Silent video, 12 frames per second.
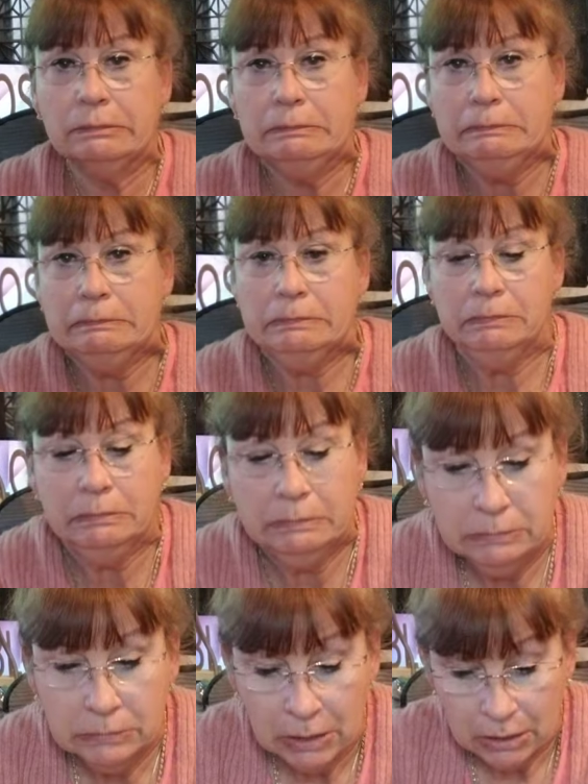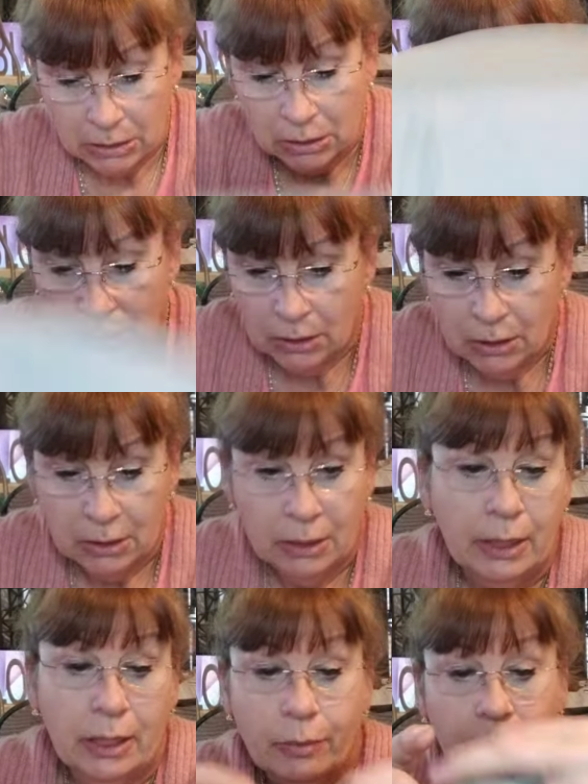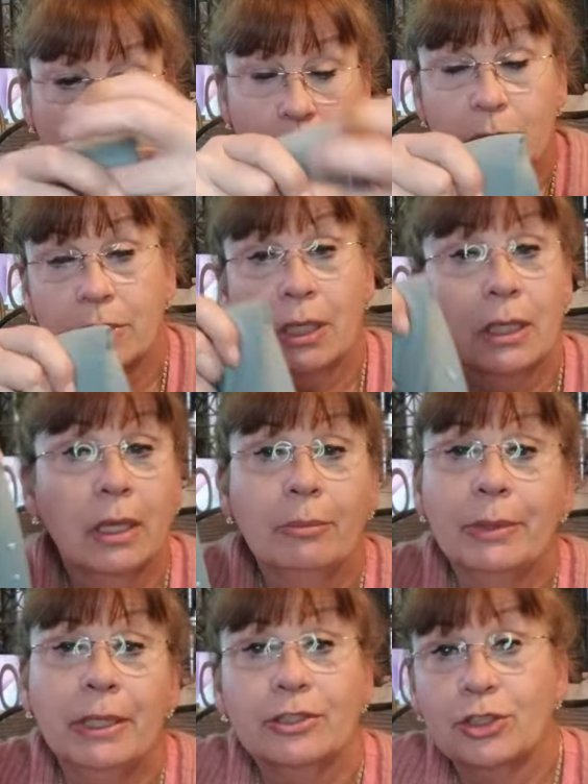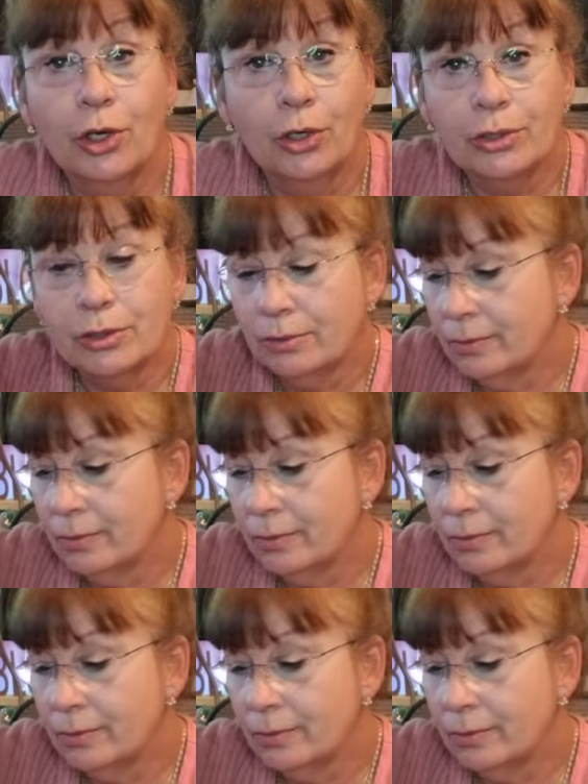Mm-hmm. Here we go. It's a Columbia skirt.